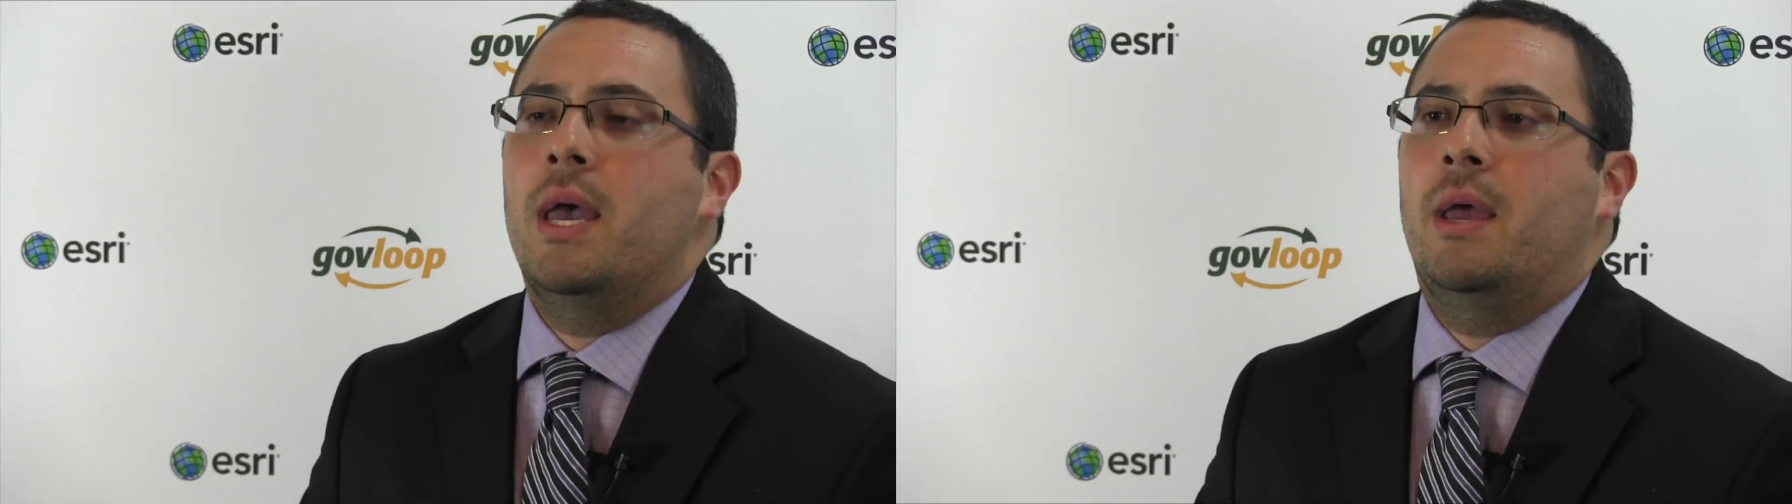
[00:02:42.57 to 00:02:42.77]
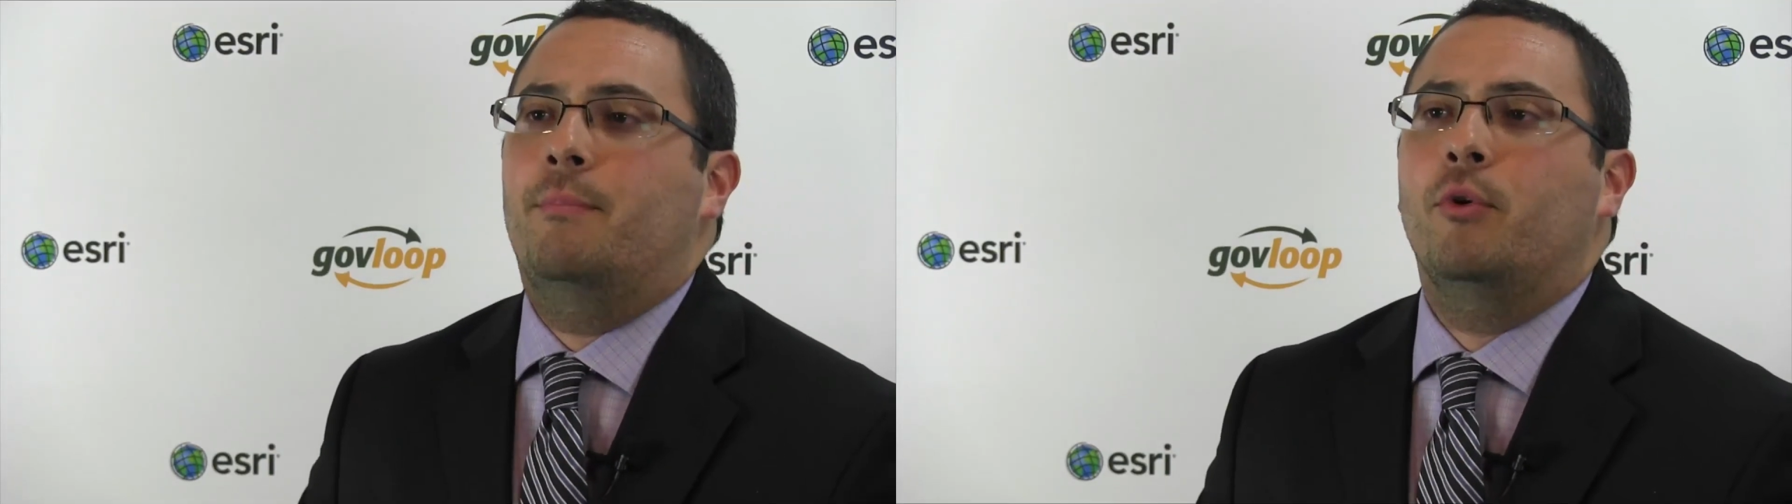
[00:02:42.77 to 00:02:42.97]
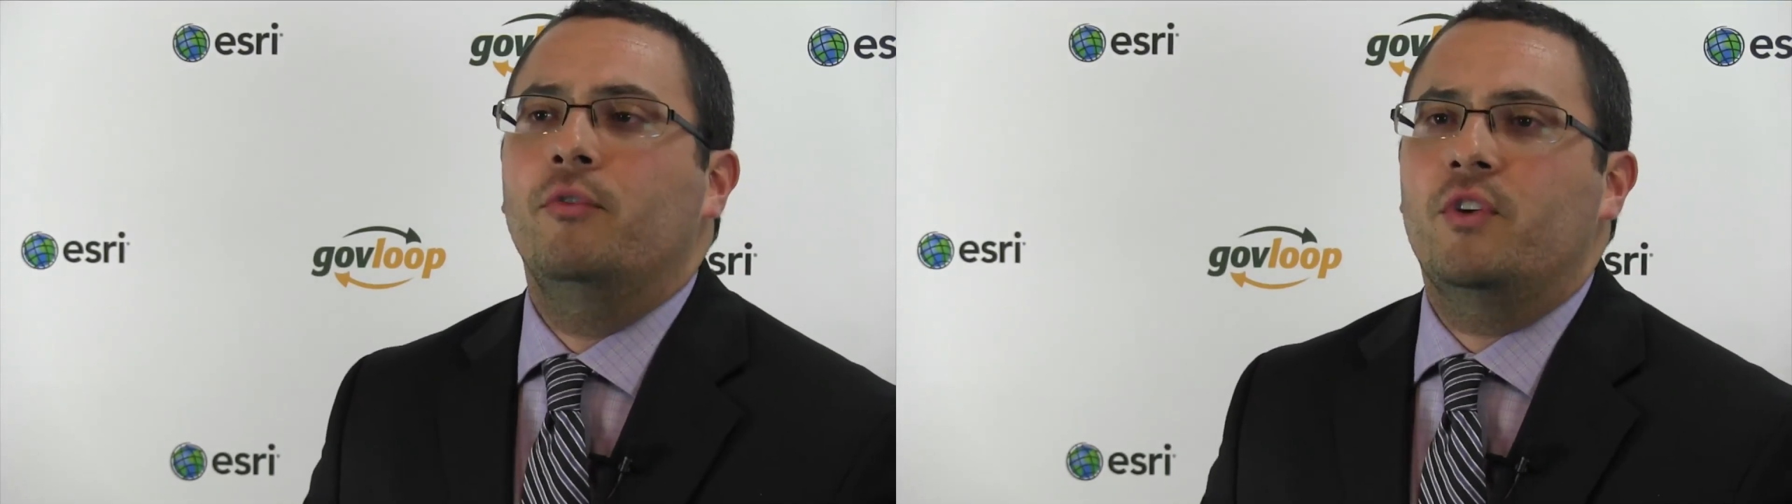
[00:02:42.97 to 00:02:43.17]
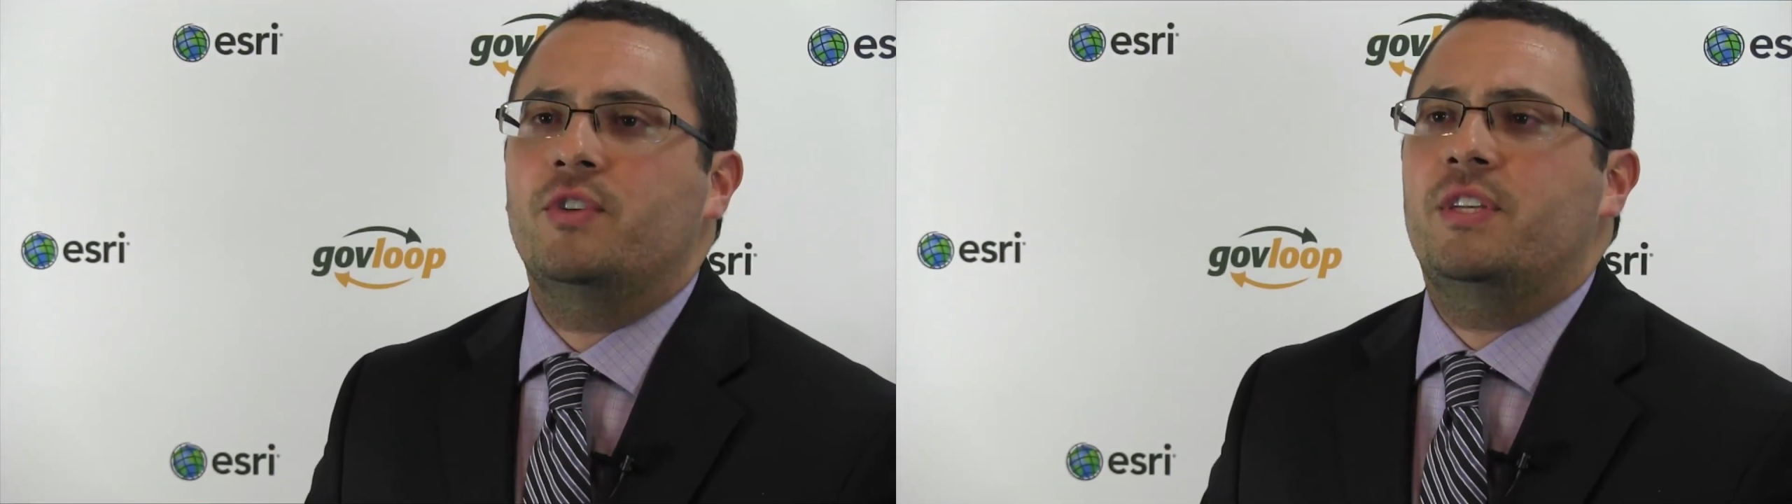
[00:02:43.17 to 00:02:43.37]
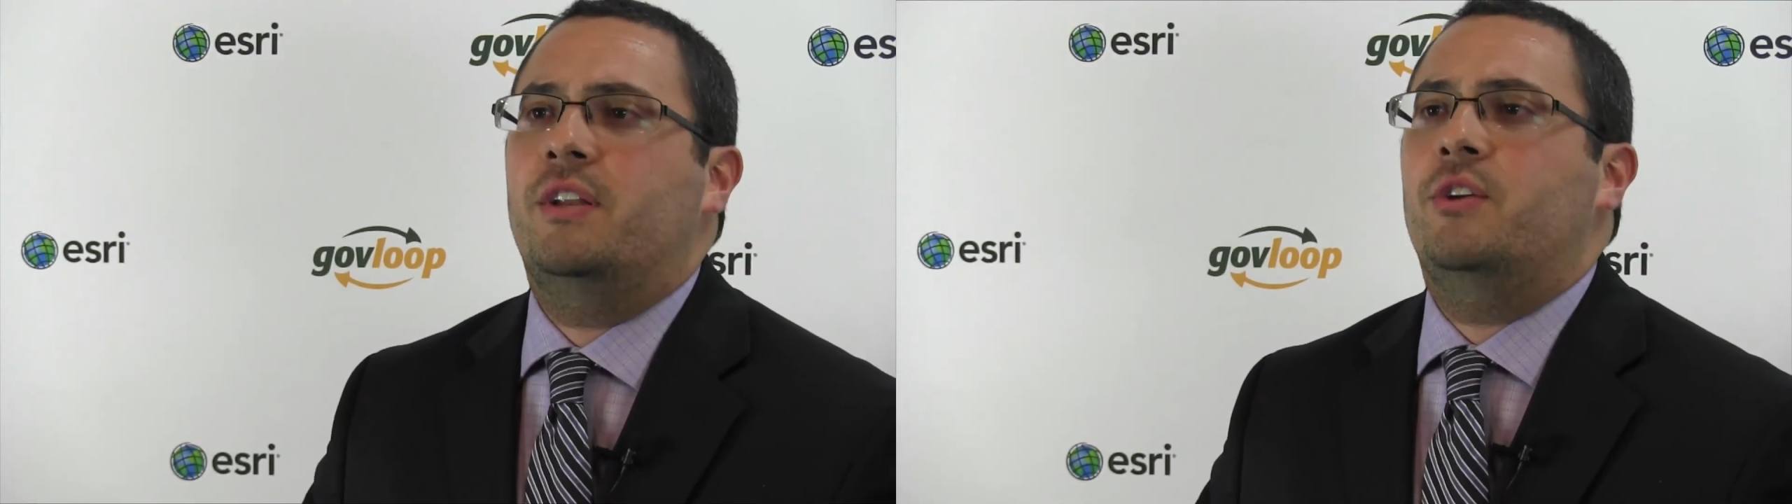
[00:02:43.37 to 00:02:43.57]
improve their
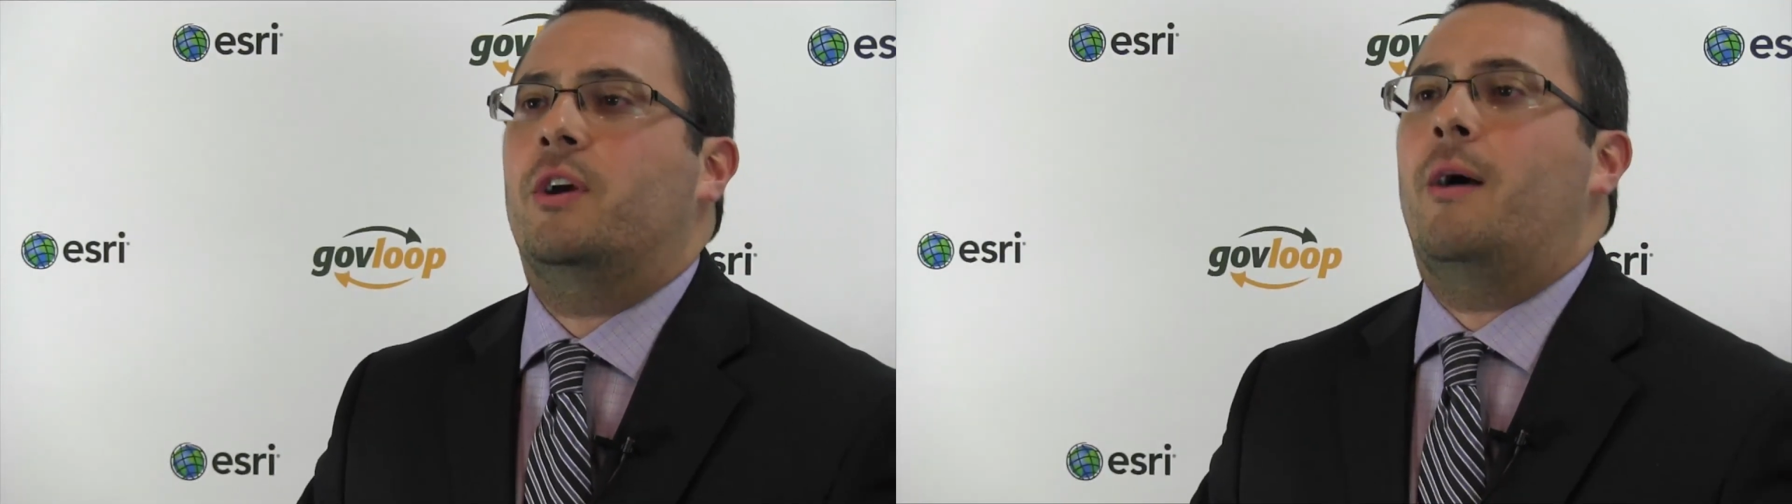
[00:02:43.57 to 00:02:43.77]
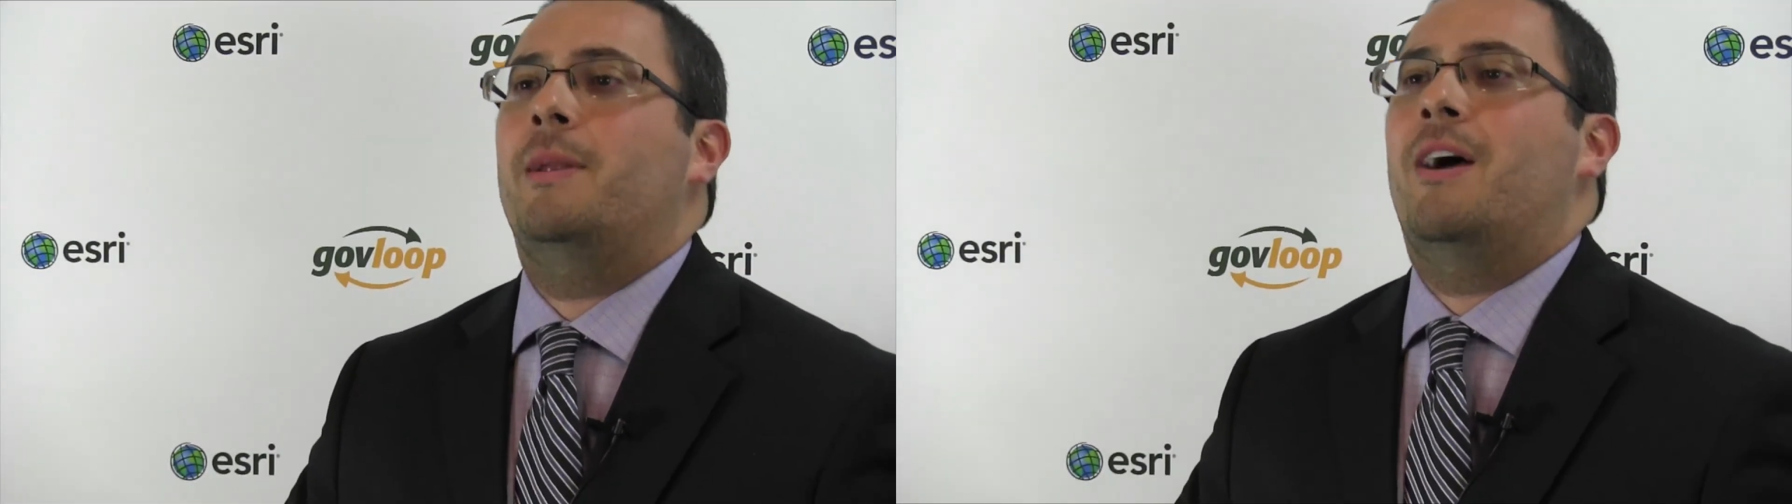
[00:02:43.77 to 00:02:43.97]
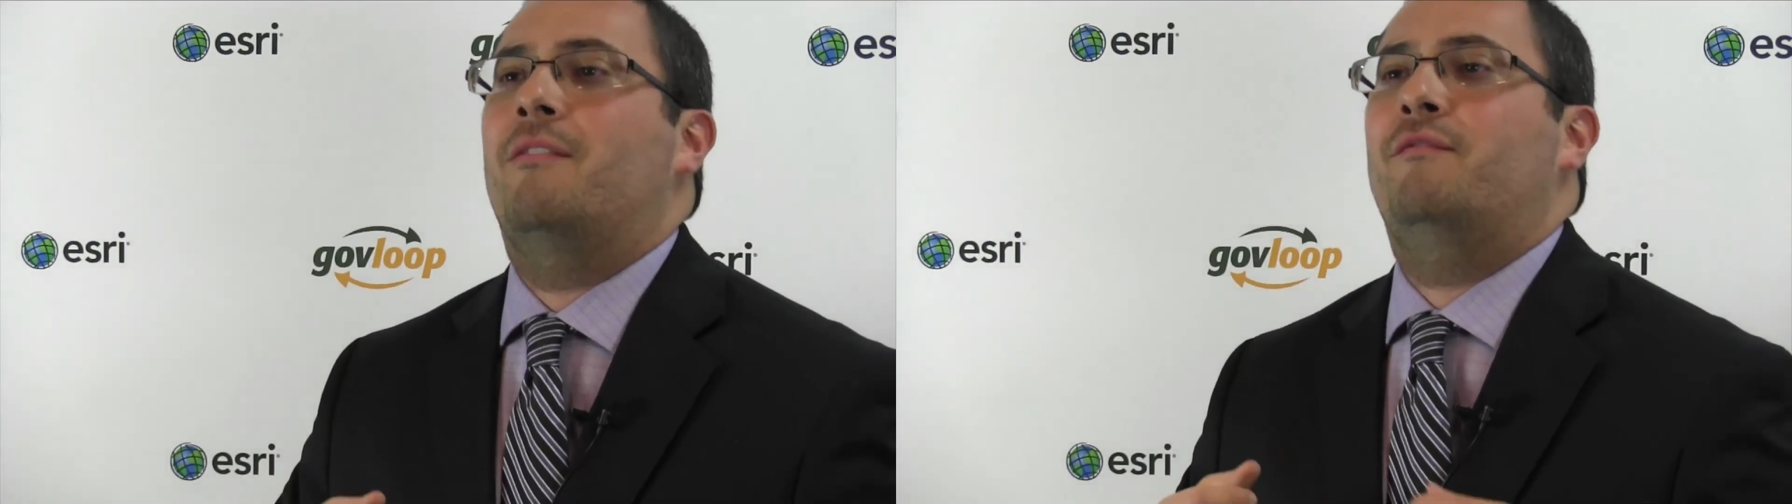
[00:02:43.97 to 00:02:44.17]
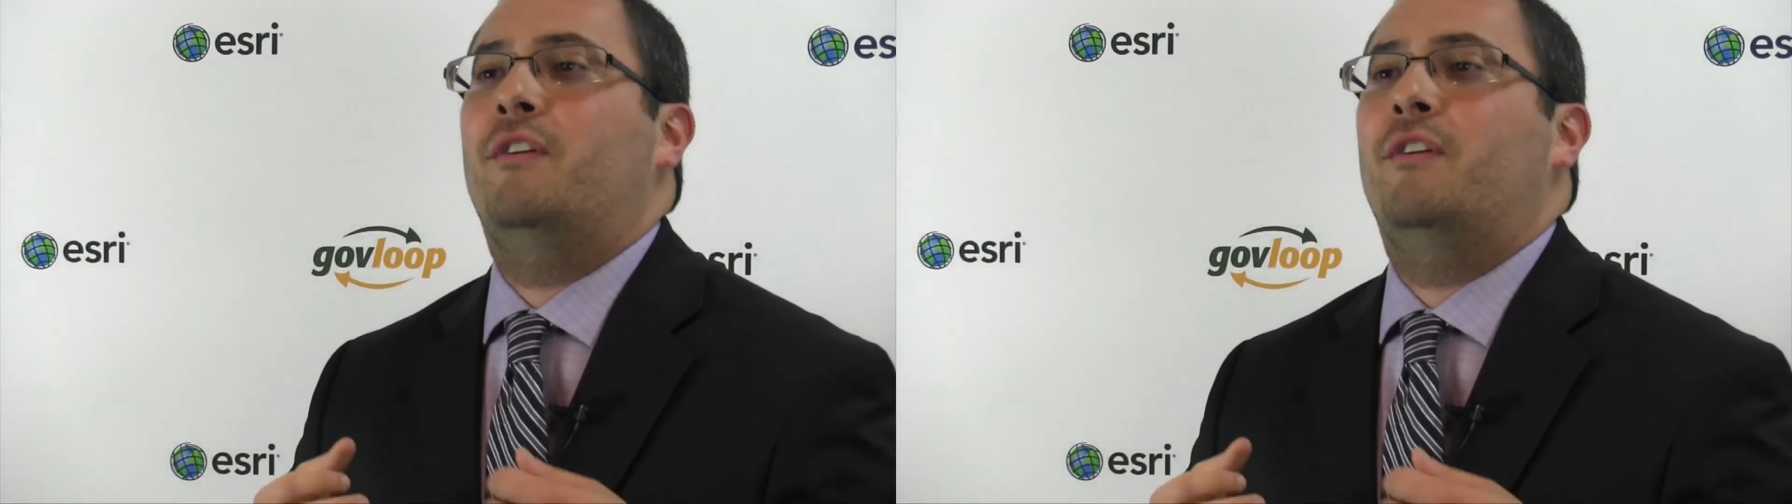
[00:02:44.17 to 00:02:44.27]
city or coming out and